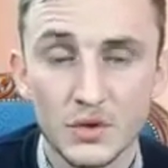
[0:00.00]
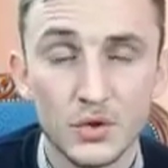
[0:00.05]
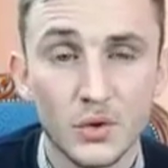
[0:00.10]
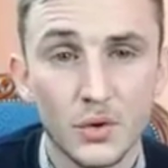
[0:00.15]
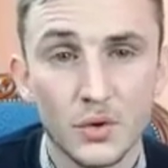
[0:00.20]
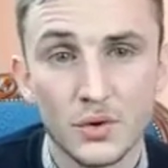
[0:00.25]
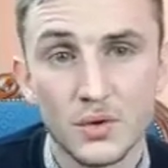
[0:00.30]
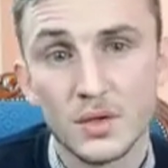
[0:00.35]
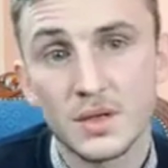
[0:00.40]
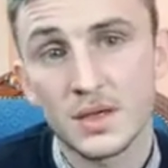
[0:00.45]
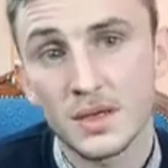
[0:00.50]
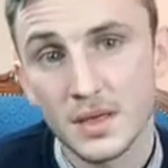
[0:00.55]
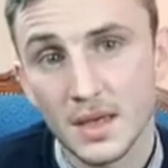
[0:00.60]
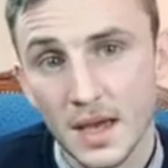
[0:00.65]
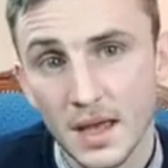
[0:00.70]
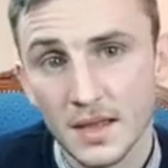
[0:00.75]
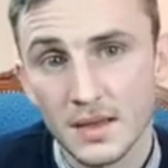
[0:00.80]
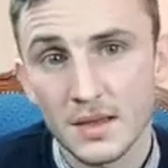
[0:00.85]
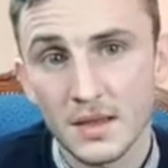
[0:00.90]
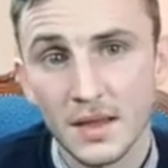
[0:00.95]
So
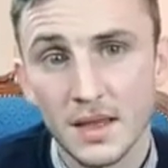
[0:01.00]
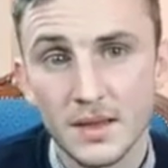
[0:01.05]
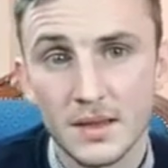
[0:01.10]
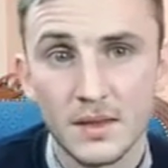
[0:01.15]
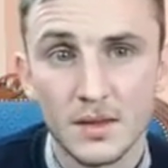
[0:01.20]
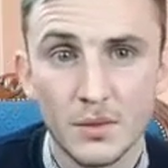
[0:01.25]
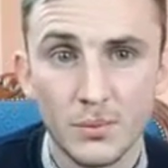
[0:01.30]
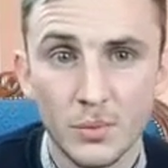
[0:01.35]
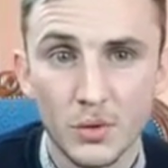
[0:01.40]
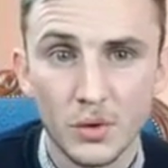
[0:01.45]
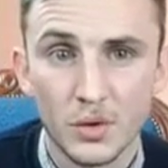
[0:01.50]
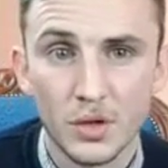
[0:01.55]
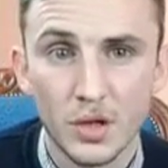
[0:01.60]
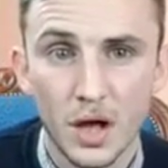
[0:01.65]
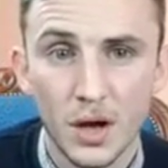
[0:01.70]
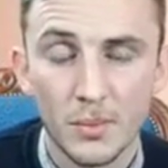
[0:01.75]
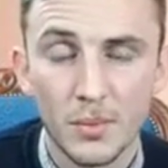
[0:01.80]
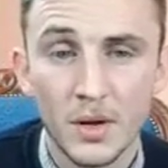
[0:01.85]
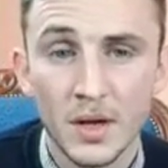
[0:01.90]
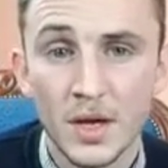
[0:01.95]
get into the book
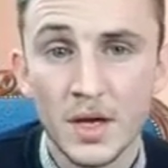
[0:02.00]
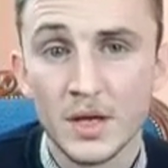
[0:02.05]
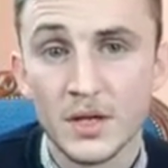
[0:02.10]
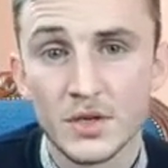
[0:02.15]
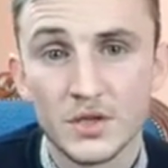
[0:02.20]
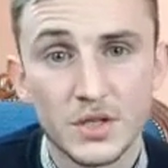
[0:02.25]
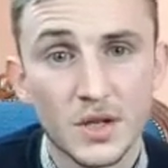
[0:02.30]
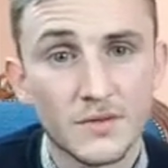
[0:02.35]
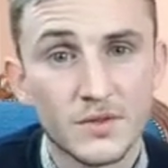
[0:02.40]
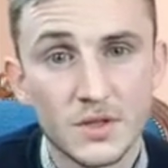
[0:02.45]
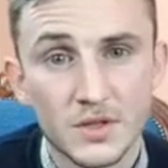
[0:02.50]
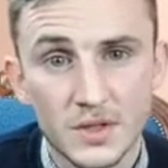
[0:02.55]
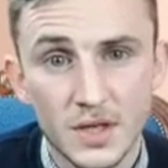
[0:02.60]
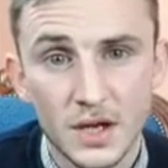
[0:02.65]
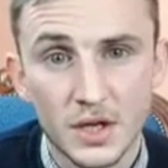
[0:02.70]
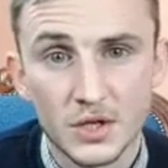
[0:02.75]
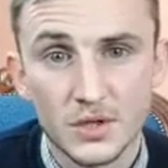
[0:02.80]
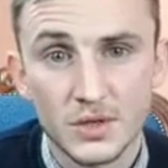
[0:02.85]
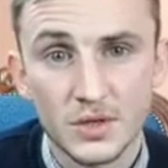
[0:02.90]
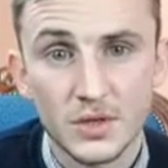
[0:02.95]
club. You just have to
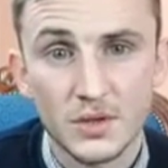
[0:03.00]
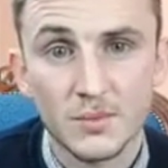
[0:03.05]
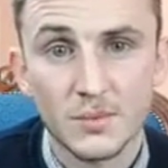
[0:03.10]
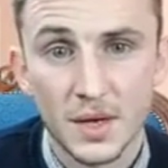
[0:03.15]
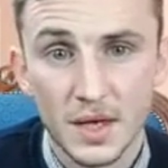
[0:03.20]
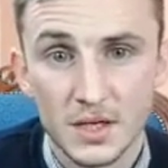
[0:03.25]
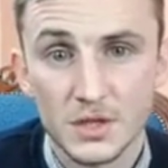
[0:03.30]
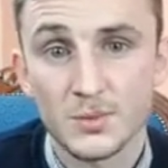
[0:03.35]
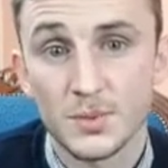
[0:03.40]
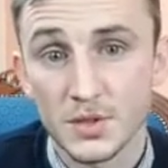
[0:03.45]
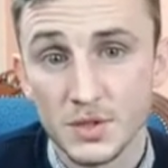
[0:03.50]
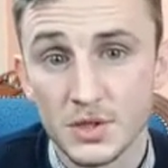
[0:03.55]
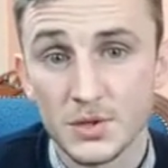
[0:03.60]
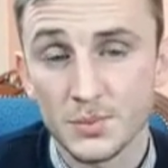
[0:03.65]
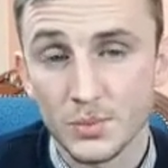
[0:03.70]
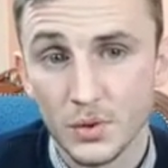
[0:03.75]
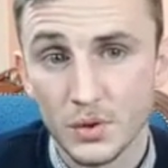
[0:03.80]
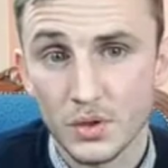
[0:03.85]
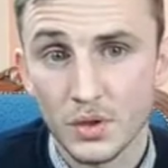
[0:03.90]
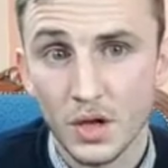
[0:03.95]
search Ben's
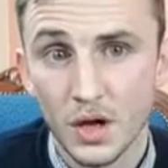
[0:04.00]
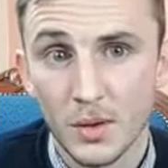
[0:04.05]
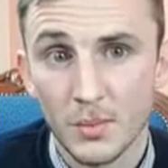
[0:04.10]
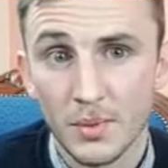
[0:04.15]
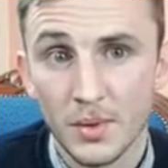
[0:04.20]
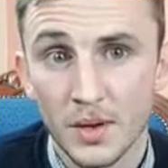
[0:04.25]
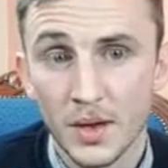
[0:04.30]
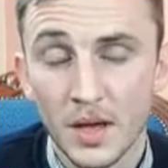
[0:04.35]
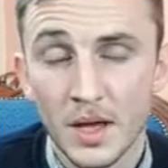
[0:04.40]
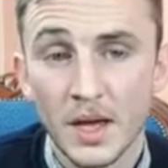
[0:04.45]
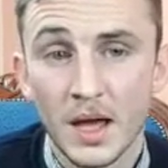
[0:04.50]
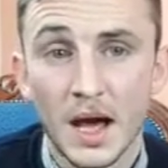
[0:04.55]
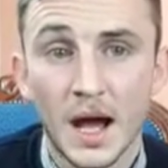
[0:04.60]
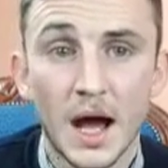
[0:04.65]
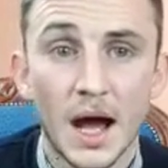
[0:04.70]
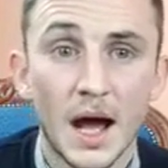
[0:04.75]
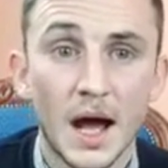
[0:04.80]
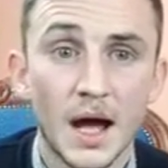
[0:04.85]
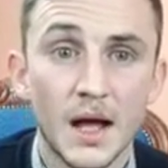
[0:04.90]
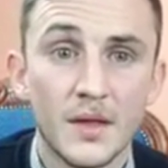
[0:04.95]
Business Book Club,
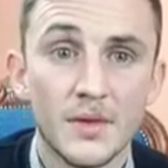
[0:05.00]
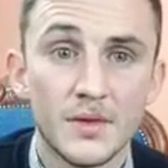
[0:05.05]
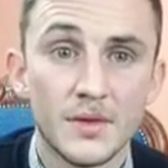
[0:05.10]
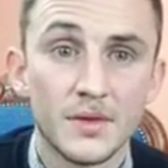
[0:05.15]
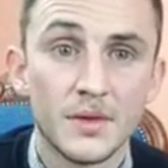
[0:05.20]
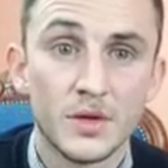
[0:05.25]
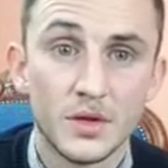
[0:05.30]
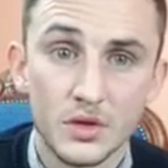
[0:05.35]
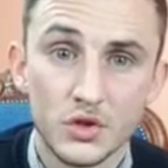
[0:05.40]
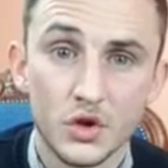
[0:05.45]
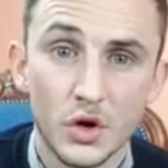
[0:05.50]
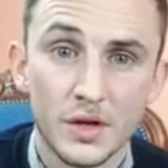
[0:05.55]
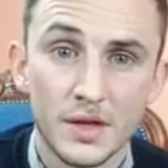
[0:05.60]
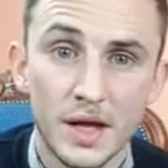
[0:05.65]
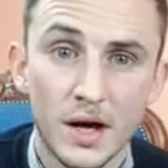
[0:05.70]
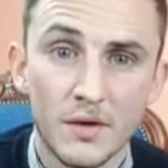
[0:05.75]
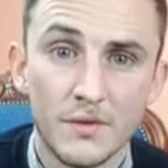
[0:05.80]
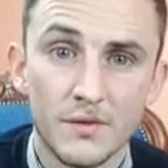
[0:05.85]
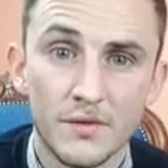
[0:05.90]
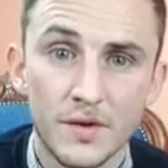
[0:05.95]
and you can join
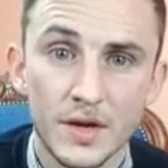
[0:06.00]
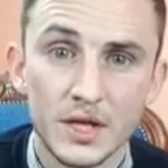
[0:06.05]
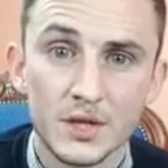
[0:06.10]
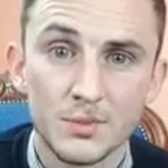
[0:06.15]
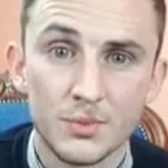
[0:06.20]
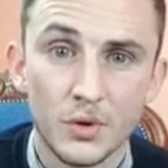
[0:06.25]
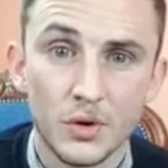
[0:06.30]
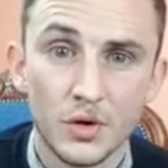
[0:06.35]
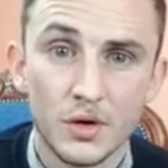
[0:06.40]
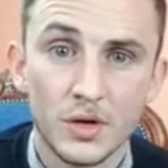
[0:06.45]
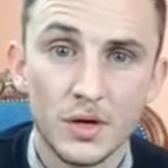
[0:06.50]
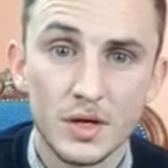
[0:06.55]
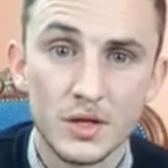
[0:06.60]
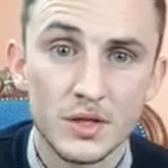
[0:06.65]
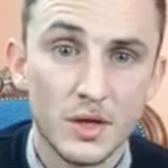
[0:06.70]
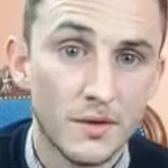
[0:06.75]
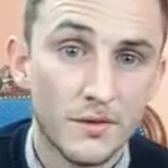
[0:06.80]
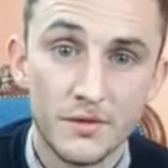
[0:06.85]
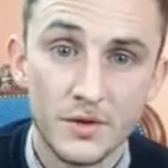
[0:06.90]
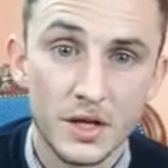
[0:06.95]
that on Facebook.
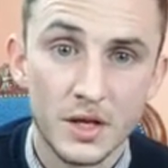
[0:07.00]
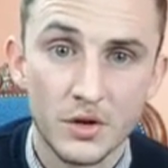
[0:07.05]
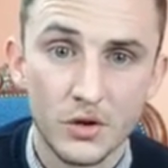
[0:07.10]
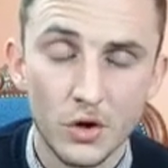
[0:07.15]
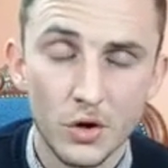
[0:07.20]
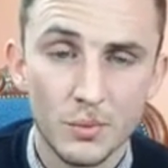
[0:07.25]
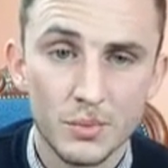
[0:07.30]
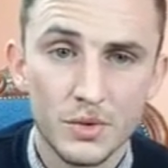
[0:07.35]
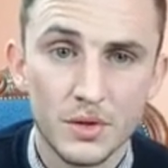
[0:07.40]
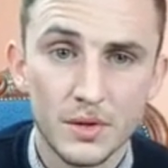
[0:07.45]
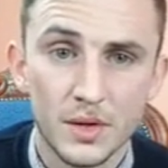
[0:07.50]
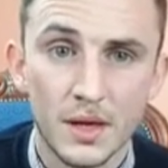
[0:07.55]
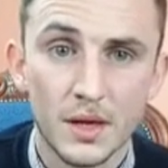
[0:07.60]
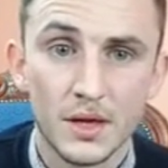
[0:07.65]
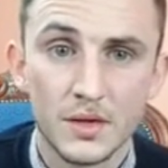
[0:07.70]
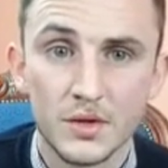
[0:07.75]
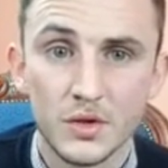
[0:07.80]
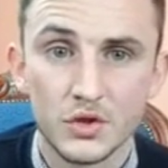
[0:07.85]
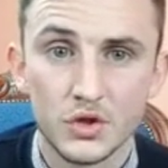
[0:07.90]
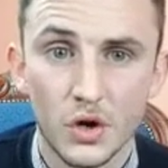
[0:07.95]
It's a free group
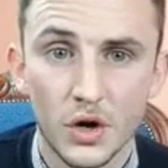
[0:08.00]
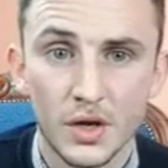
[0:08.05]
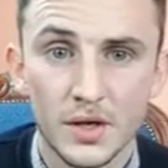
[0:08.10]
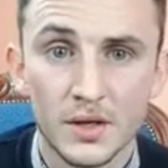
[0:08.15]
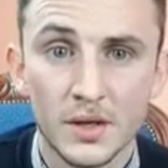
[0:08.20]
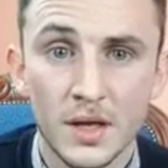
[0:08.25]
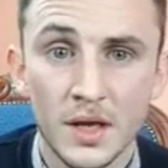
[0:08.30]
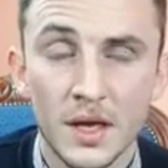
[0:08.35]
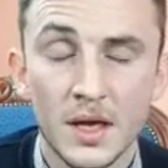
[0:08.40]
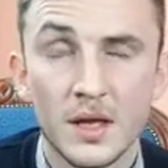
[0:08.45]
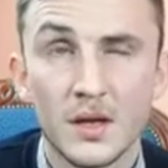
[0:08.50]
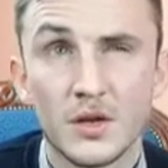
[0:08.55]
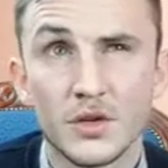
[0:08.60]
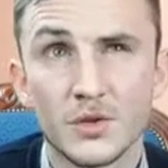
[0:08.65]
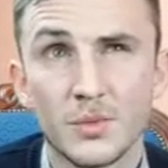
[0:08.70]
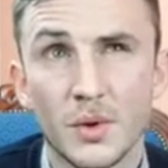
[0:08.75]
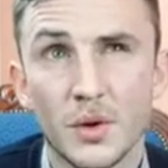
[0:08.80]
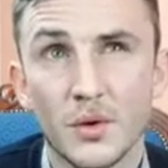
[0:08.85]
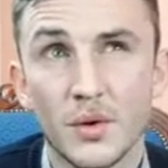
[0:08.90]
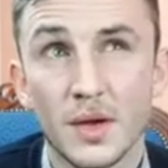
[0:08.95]
to join.
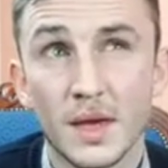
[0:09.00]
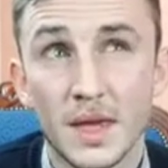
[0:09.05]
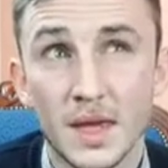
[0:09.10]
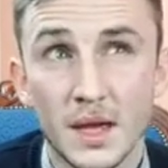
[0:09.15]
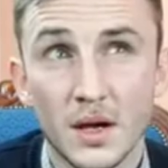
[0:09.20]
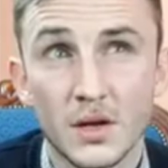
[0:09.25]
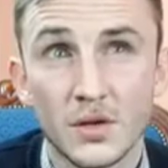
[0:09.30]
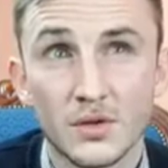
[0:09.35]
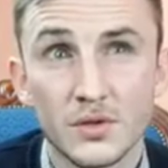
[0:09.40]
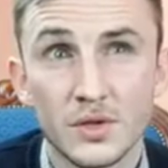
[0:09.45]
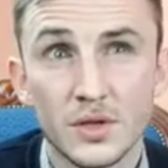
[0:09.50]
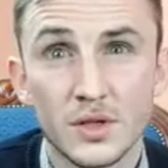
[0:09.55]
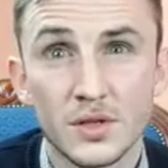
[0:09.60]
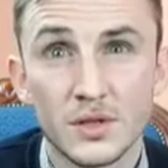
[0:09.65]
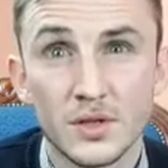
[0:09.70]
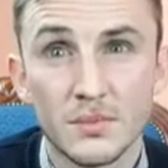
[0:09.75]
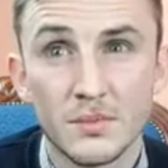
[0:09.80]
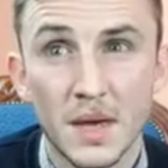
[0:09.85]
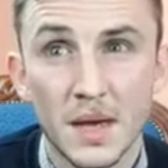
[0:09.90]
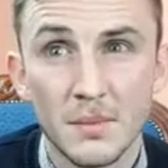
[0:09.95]
There's about
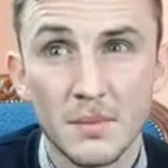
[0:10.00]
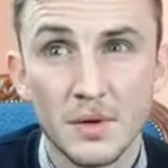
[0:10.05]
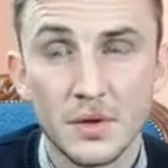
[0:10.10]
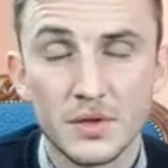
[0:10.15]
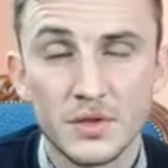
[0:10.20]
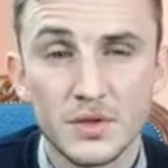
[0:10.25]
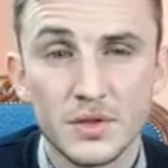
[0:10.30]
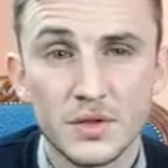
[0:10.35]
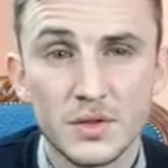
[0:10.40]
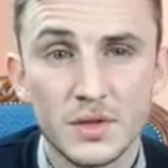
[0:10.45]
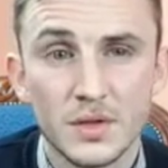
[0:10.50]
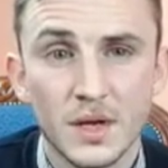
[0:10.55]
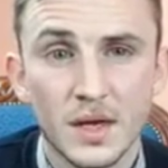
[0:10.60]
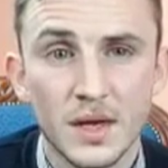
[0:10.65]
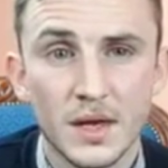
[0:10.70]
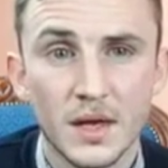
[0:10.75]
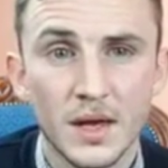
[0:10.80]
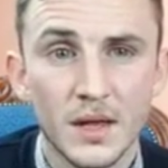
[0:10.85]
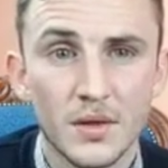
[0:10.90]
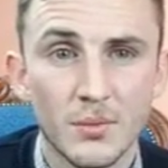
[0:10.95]
800 members
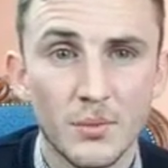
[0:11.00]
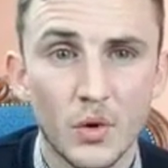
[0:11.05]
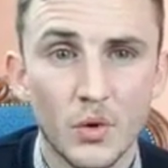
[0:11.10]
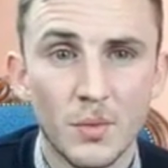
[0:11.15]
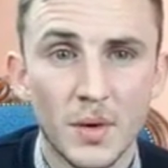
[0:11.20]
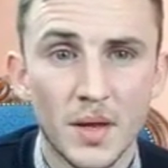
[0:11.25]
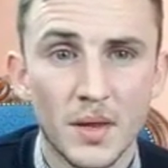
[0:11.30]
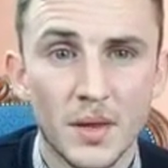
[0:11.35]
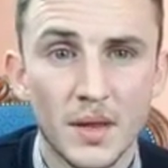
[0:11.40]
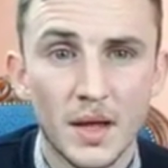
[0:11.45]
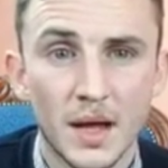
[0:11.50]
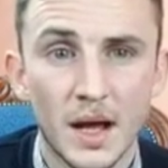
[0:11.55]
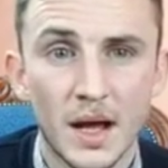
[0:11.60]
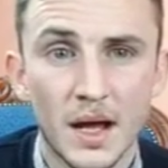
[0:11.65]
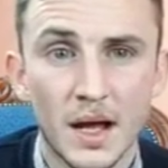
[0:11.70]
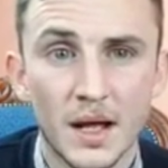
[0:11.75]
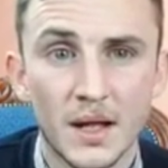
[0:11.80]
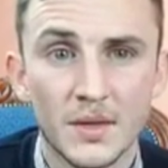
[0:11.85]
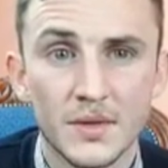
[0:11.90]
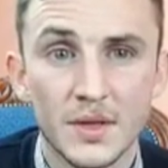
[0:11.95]
at the moment,
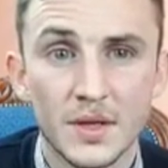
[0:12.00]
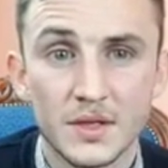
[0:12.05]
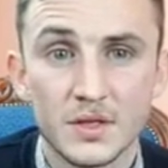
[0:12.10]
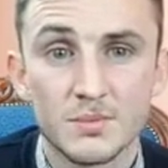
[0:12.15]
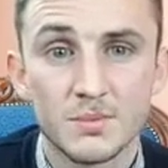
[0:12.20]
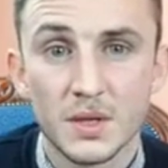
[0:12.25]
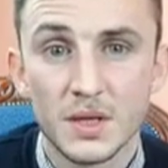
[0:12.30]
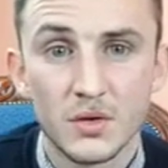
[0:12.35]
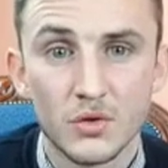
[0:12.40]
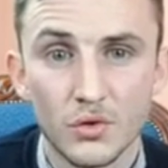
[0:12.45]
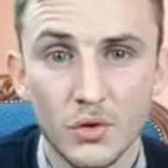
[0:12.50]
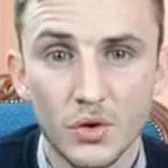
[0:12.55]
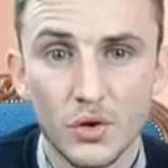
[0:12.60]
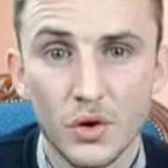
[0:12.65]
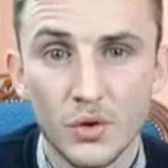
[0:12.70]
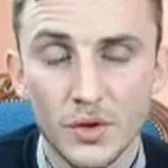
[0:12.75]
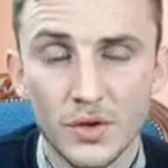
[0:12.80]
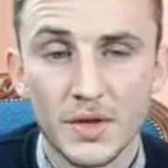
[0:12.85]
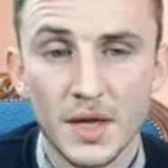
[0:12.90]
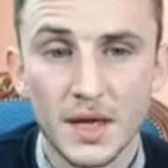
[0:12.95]
and it's been growing
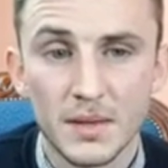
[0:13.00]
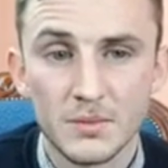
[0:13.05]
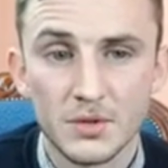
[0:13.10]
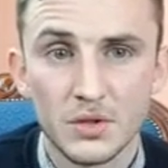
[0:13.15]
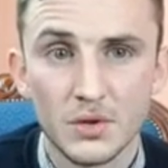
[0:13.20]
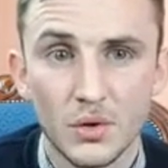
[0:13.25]
all the time.